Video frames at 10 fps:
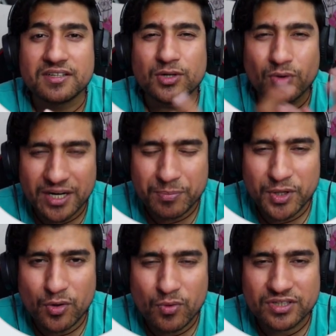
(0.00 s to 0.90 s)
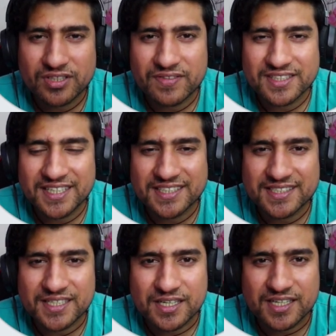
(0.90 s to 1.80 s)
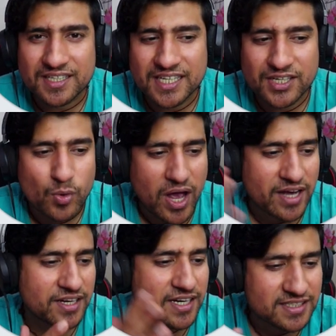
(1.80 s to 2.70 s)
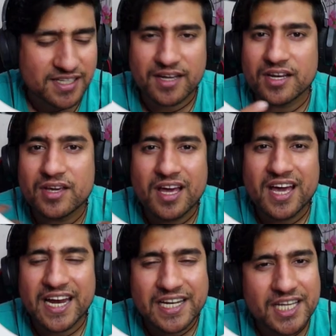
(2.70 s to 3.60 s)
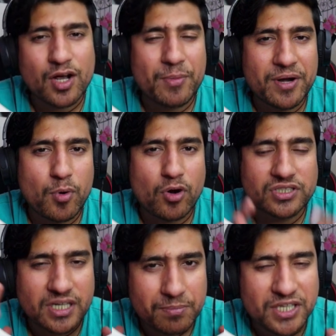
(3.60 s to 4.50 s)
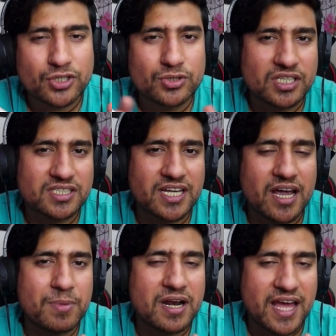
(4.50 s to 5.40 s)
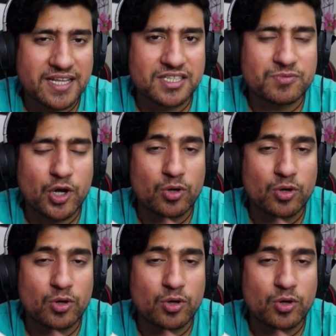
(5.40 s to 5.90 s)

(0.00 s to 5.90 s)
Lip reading: Do let me know what are the different things that you agree, disagree in the comment box, and make sure you subscribe and like this video.